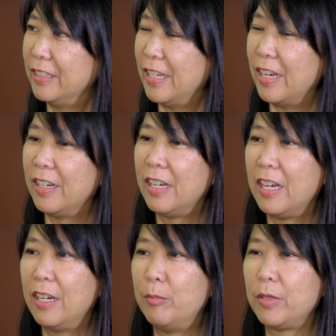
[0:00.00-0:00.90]
Yeah.
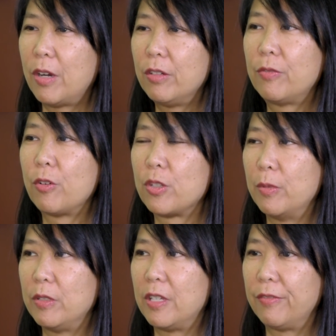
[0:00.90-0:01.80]
Code
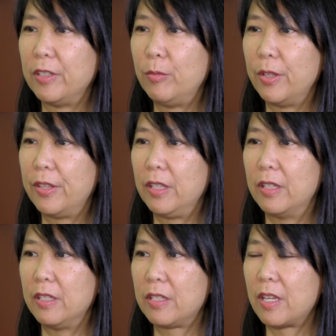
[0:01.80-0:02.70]
enforcement is definitely one thing
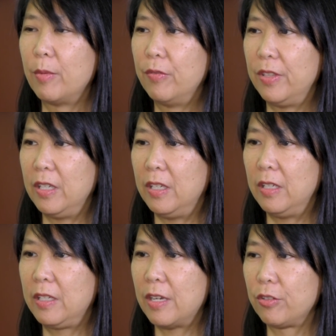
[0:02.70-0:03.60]
that some of
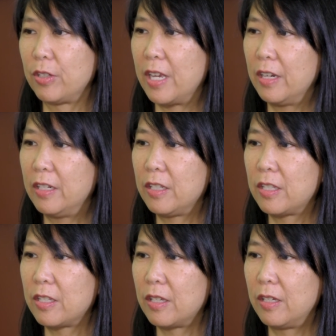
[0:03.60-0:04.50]
the council
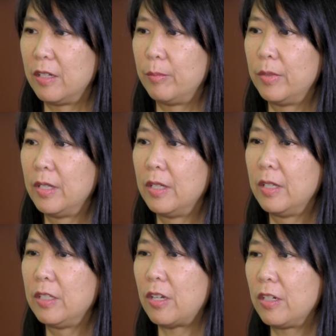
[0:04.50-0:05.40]
candidates
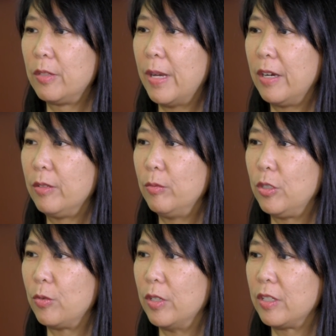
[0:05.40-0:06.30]
talked about,
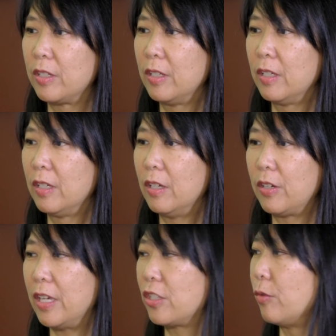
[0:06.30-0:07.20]
which was,
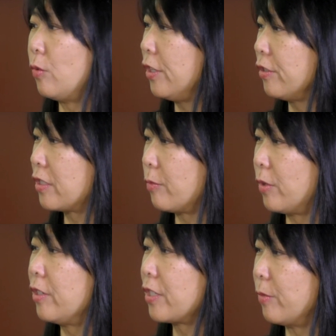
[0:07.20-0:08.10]
okay, so what
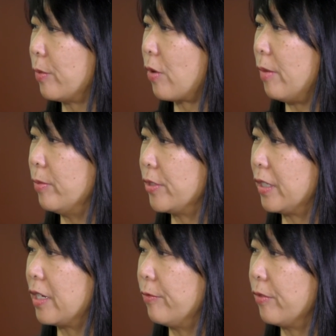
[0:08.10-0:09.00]
are some of the problems
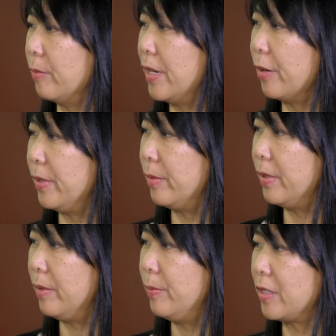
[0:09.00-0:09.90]
that come from
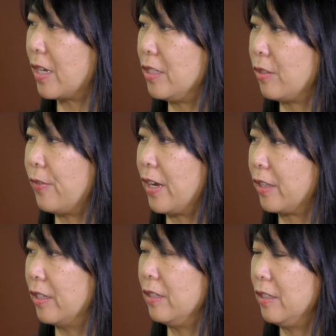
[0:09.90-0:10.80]
Airbnb besides the
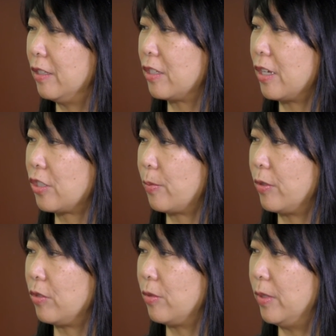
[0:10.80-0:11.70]
fact that it's not
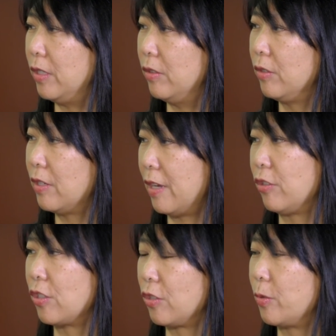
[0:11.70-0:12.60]
supposed to be used,
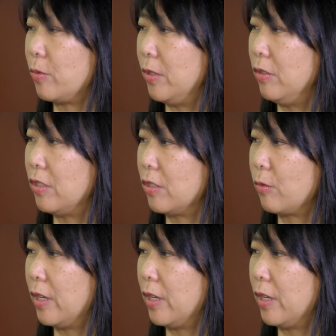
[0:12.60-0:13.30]
houses aren't supposed to be used this